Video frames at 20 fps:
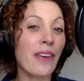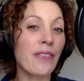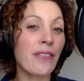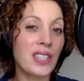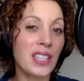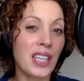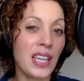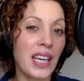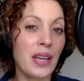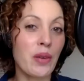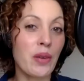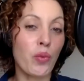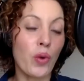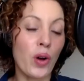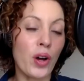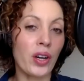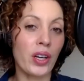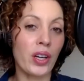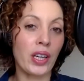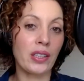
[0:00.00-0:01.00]
to keep
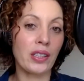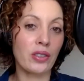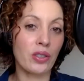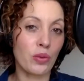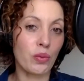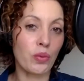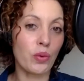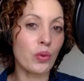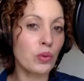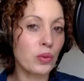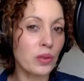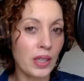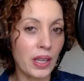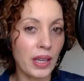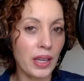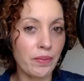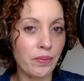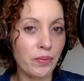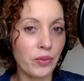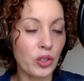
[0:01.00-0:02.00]
working towards
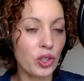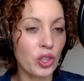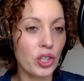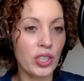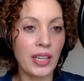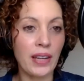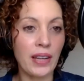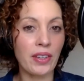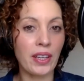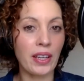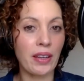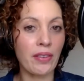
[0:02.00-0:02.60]
it. You should never give